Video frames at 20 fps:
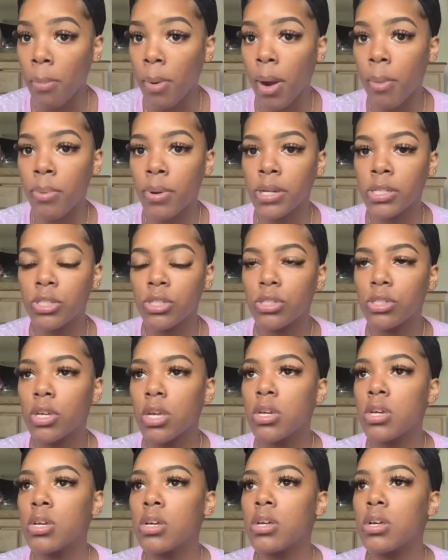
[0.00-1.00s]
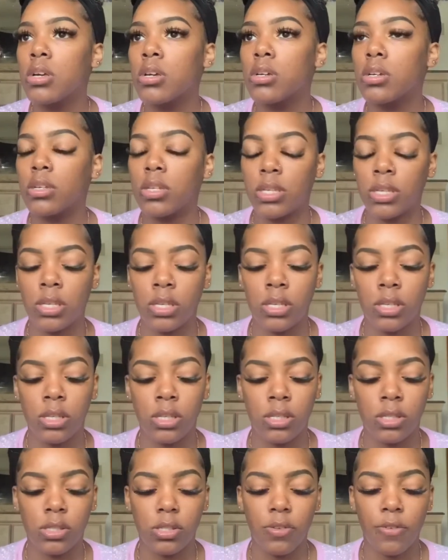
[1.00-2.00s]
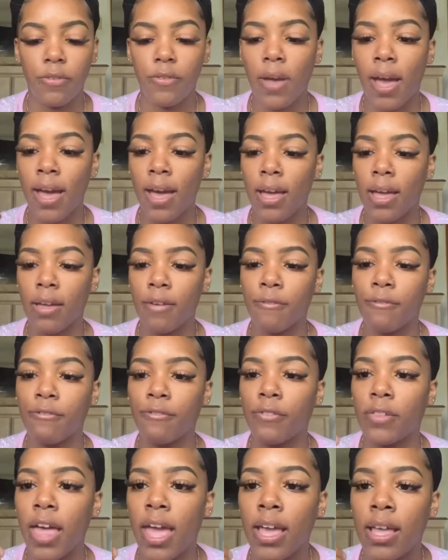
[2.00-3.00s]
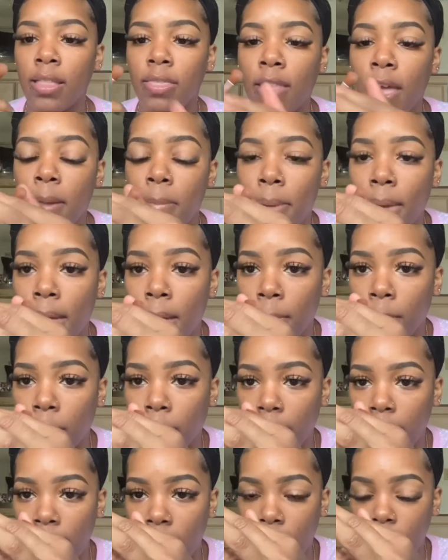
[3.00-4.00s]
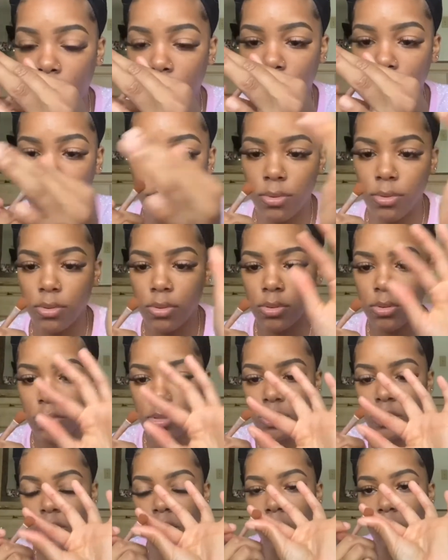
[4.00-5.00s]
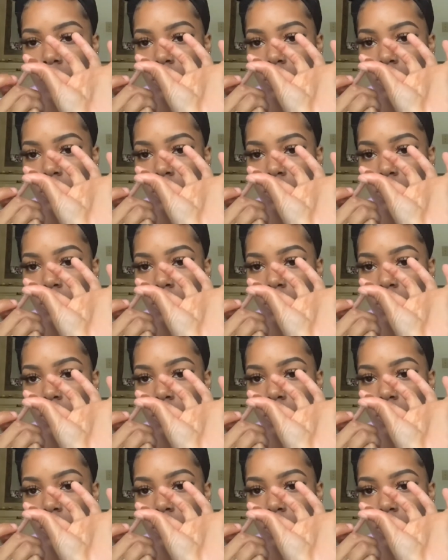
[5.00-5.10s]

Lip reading: brush, is I flatten that bad boy out. So,